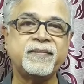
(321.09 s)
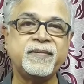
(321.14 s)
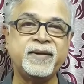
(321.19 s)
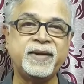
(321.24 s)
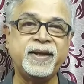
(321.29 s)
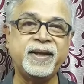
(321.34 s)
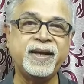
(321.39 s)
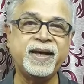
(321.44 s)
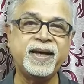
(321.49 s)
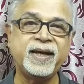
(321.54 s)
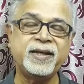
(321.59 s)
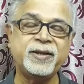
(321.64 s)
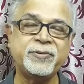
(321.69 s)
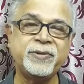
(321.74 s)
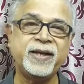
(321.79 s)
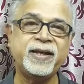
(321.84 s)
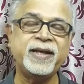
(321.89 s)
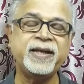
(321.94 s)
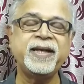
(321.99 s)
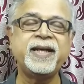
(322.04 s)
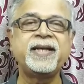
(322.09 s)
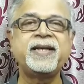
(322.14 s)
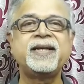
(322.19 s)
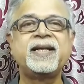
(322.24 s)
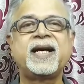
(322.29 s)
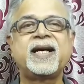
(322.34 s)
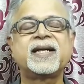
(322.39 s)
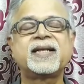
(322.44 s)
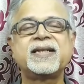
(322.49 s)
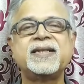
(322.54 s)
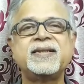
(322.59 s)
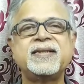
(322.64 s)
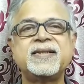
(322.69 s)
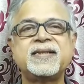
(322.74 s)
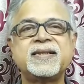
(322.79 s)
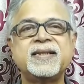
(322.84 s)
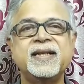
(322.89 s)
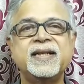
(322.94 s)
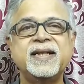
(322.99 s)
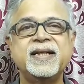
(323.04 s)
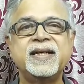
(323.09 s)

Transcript: They are dwelling in darkness.